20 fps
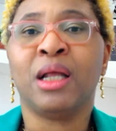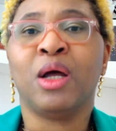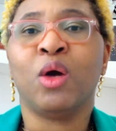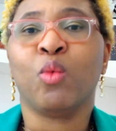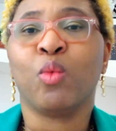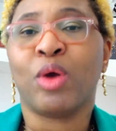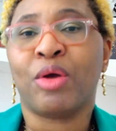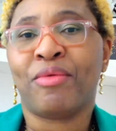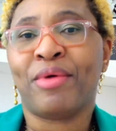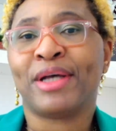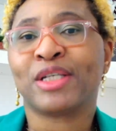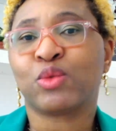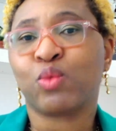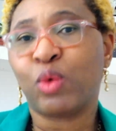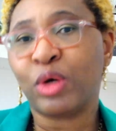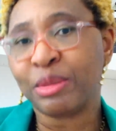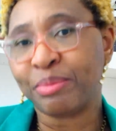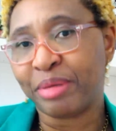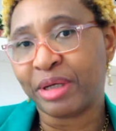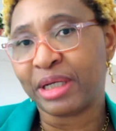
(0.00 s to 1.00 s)
Whereas
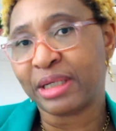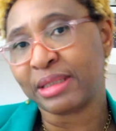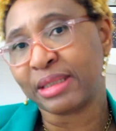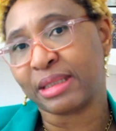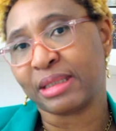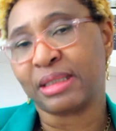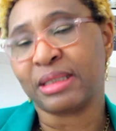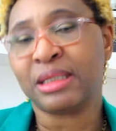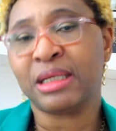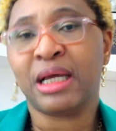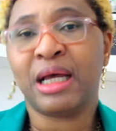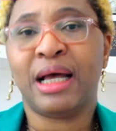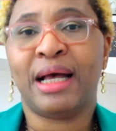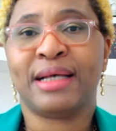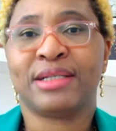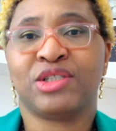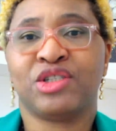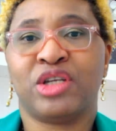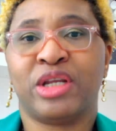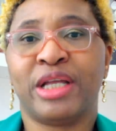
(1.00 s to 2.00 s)
one person
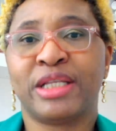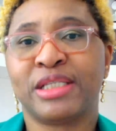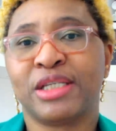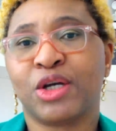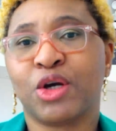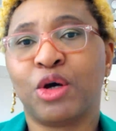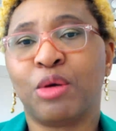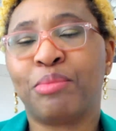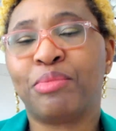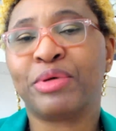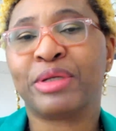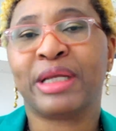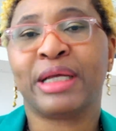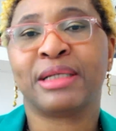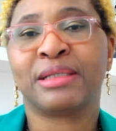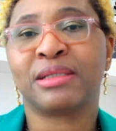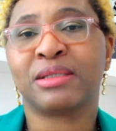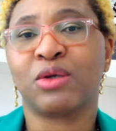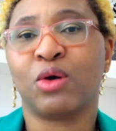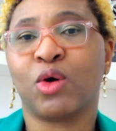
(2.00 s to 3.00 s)
has genetic
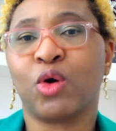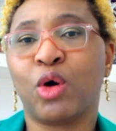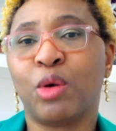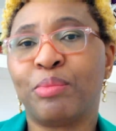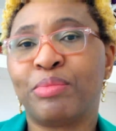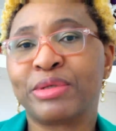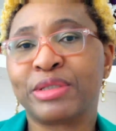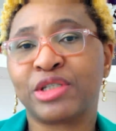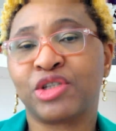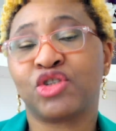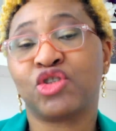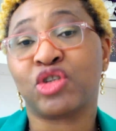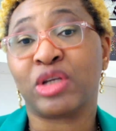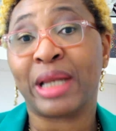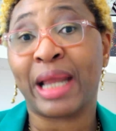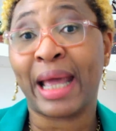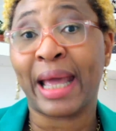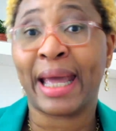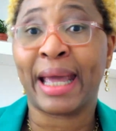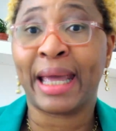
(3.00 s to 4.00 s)
components or composition
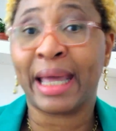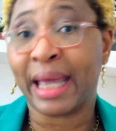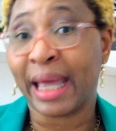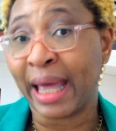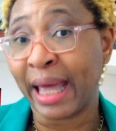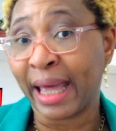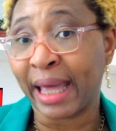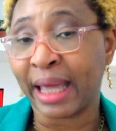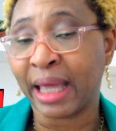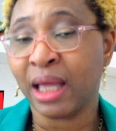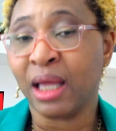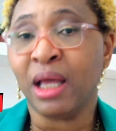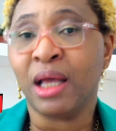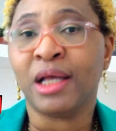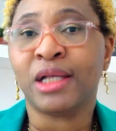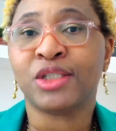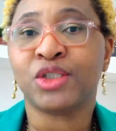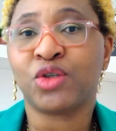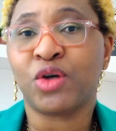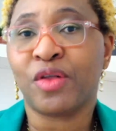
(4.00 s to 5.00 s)
AA,
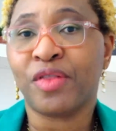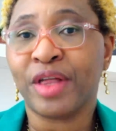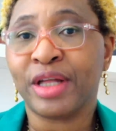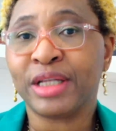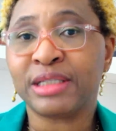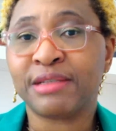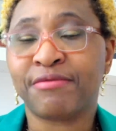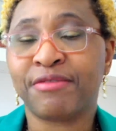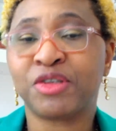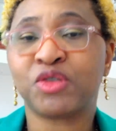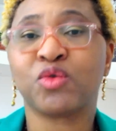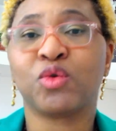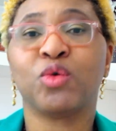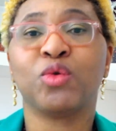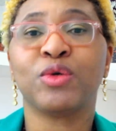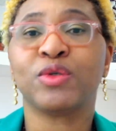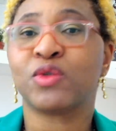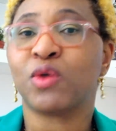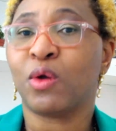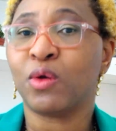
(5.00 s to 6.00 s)
the other individual who
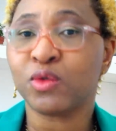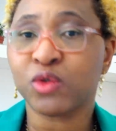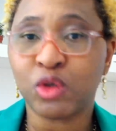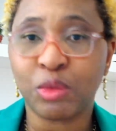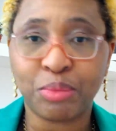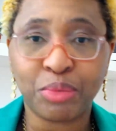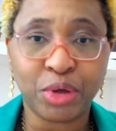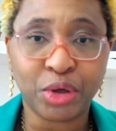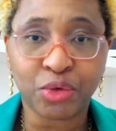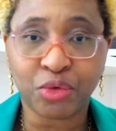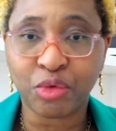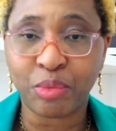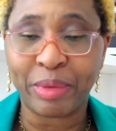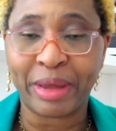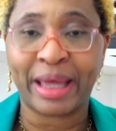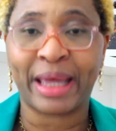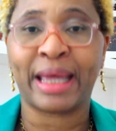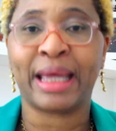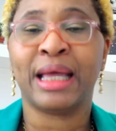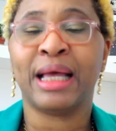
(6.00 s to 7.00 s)
is also blood group
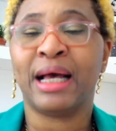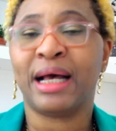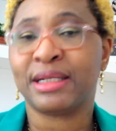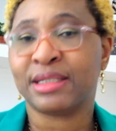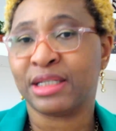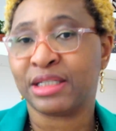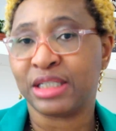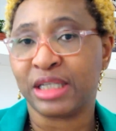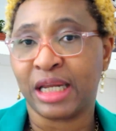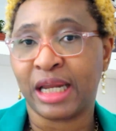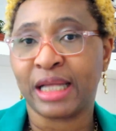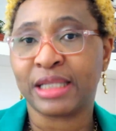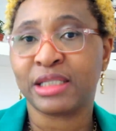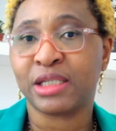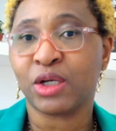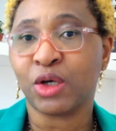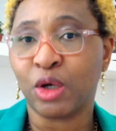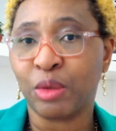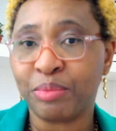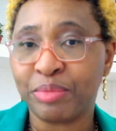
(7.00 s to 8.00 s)
A has a
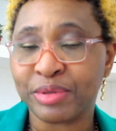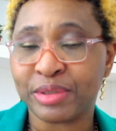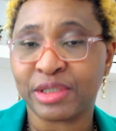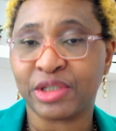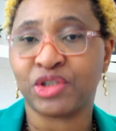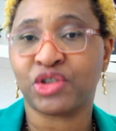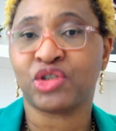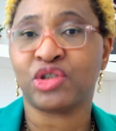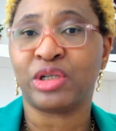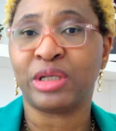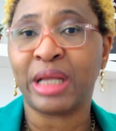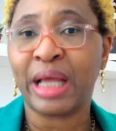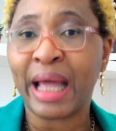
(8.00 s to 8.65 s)
genetic composition